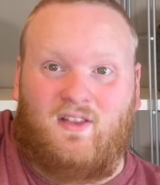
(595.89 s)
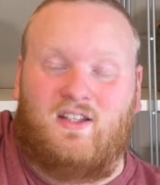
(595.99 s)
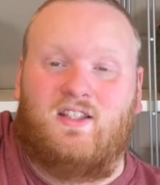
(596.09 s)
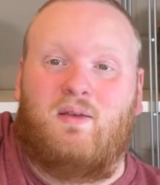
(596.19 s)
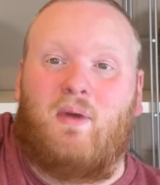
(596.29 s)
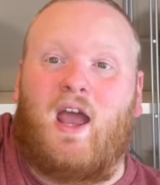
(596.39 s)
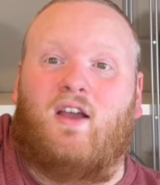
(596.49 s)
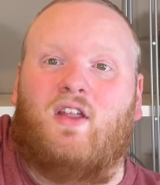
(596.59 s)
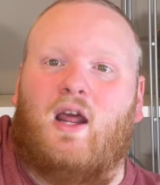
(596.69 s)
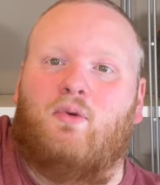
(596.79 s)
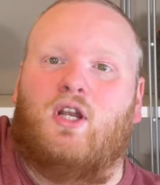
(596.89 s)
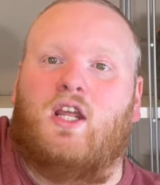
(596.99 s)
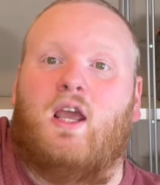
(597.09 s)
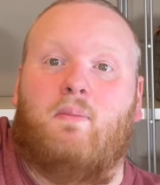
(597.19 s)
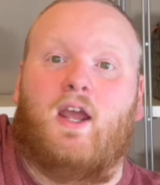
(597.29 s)
This is a bag that I'm going to
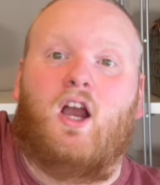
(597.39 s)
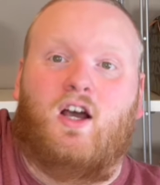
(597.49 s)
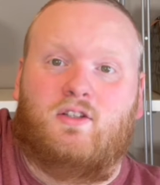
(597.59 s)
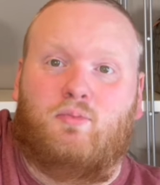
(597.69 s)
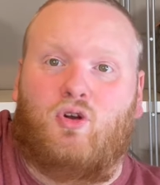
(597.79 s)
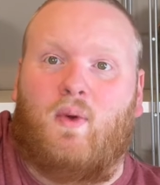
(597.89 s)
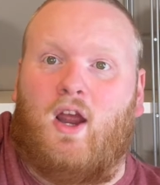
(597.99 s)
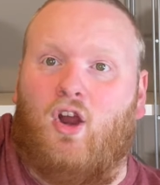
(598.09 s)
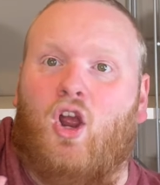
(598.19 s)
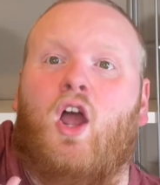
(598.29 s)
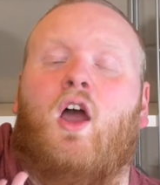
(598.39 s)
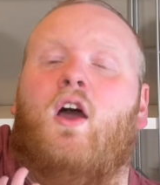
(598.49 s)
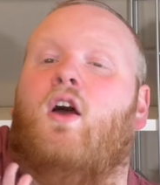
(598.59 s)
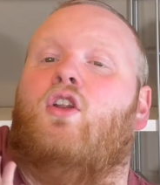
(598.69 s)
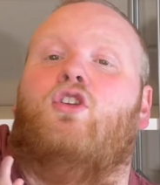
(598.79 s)
get my cost per wear
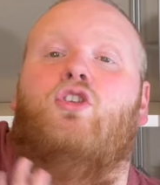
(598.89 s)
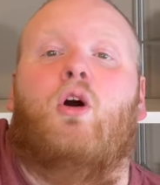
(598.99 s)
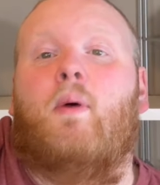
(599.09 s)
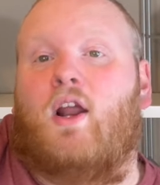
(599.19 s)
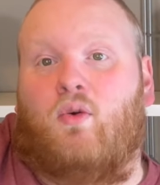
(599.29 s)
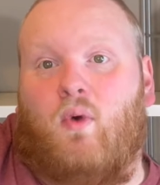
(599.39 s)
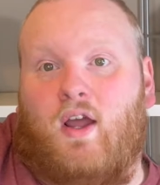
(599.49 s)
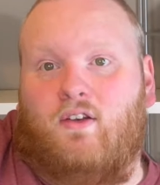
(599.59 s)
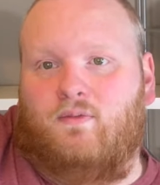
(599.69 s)
no matter what.